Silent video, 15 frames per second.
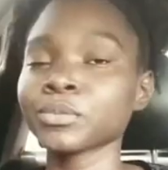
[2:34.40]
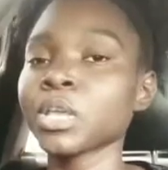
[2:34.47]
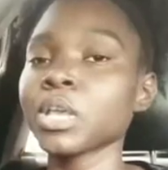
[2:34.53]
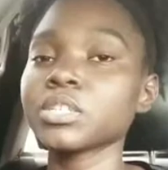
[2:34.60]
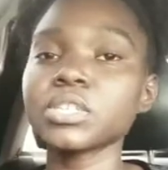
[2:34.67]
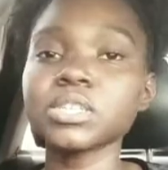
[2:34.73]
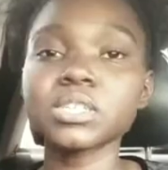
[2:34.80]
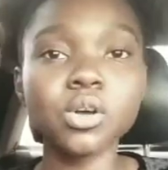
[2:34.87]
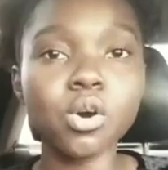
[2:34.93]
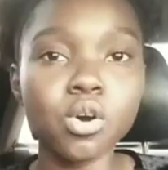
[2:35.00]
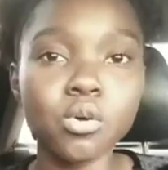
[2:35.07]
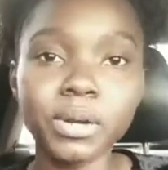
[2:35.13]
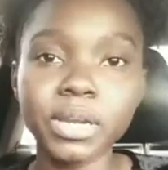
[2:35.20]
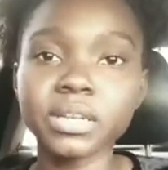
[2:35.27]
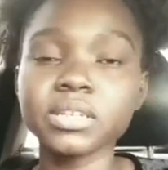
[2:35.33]
Just
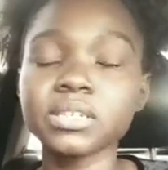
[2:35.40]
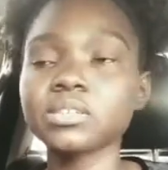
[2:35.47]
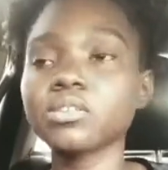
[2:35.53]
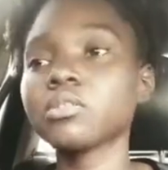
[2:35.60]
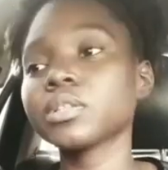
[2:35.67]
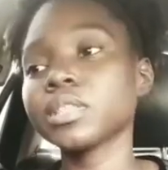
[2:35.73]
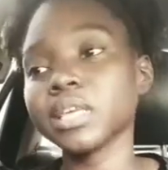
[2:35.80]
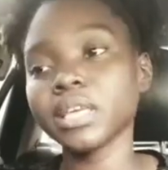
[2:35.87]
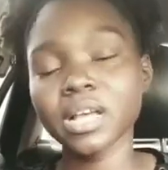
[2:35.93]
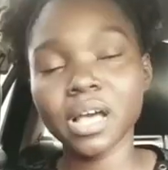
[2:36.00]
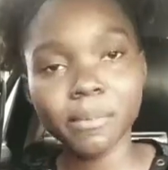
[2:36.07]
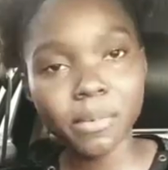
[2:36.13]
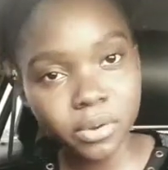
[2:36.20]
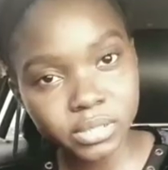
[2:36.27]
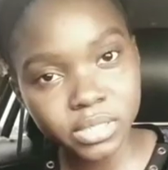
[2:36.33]
go with it. Just don't think
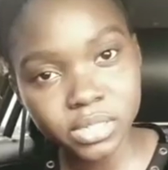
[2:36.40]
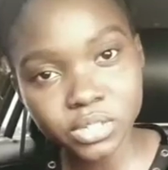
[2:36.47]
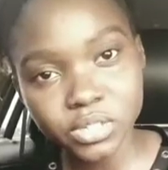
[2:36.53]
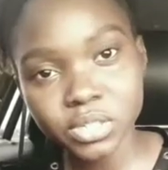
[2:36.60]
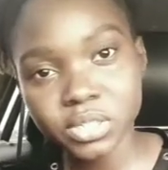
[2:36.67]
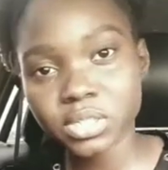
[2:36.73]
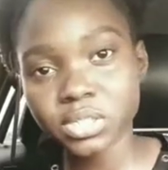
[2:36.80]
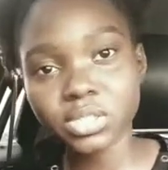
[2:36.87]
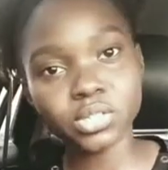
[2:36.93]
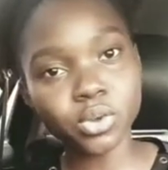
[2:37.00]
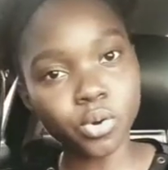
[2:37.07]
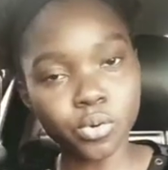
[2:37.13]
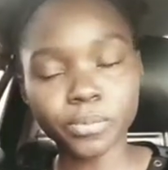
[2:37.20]
about it. Just go.